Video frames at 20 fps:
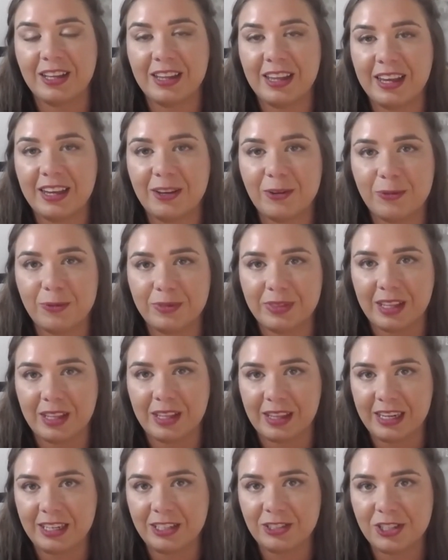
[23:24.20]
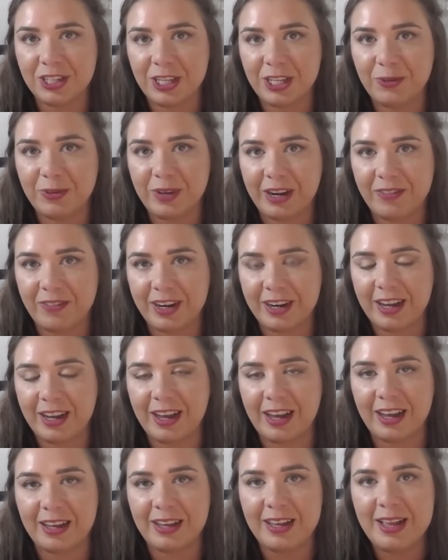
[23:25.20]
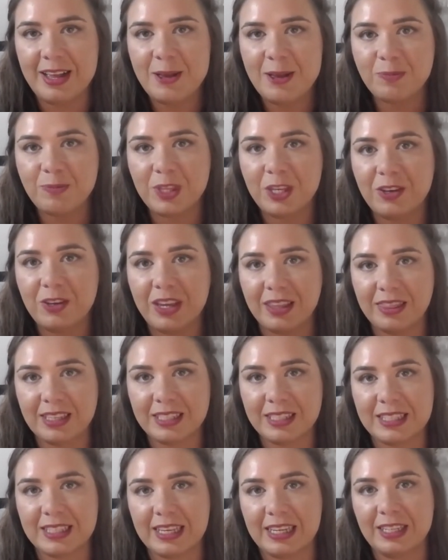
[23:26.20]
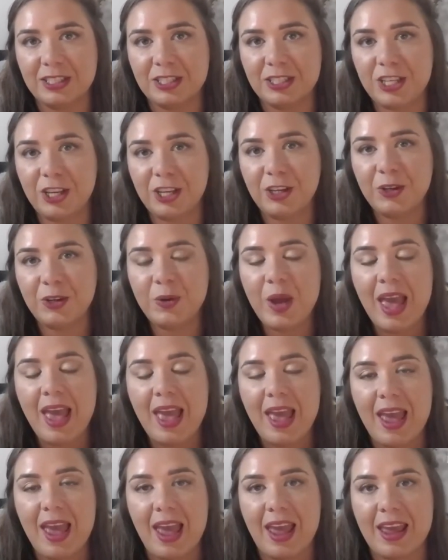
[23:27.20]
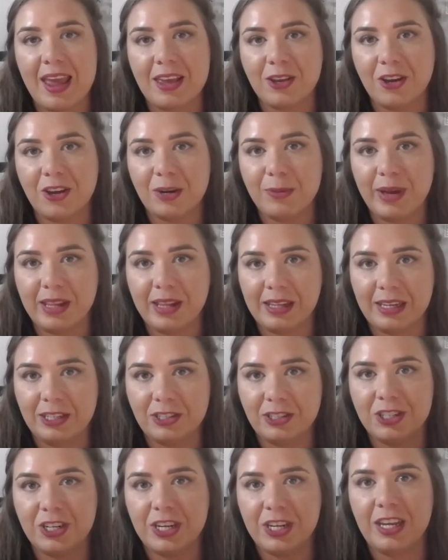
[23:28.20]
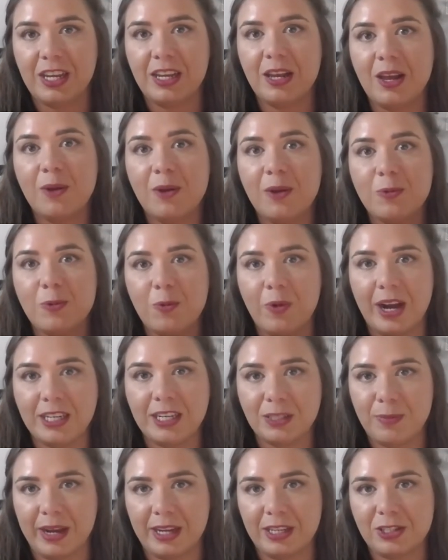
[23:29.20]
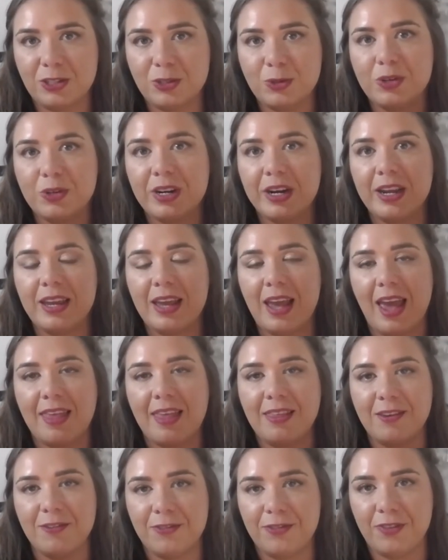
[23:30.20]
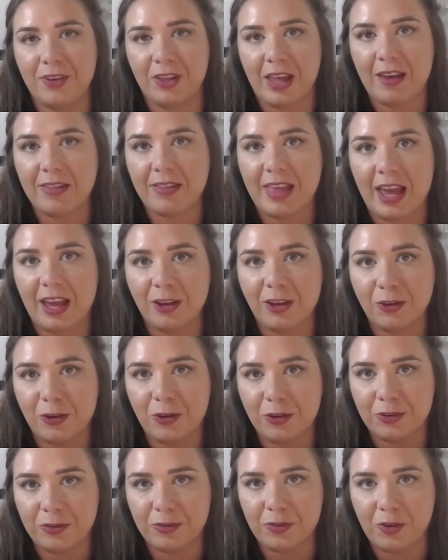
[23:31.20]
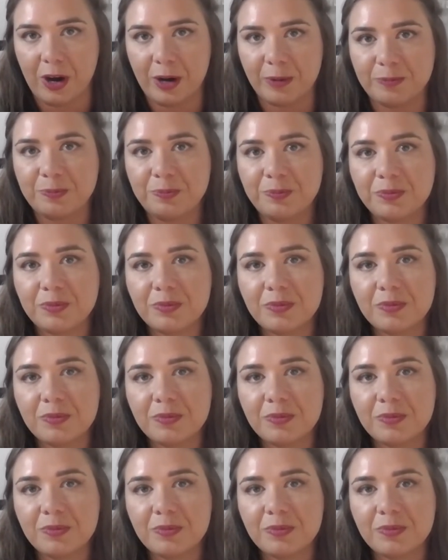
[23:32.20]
click the Linktree whenever you get this link too, and go to my Linktree, watch my story, and then fill out that Google form.